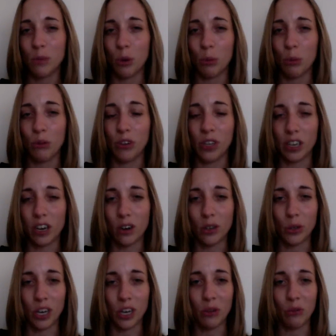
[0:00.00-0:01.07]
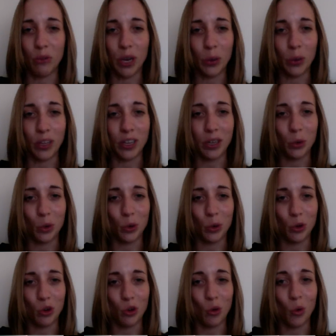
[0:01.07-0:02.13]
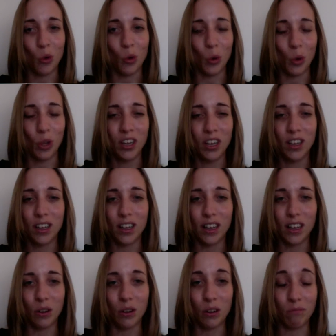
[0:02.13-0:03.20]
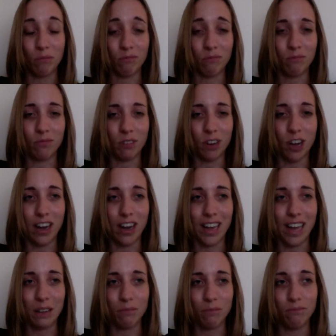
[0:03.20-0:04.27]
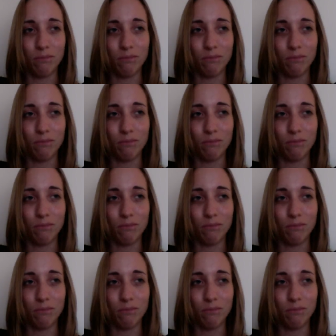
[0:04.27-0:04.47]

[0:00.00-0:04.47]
it would be really hard to kind of regulate or control and kind of get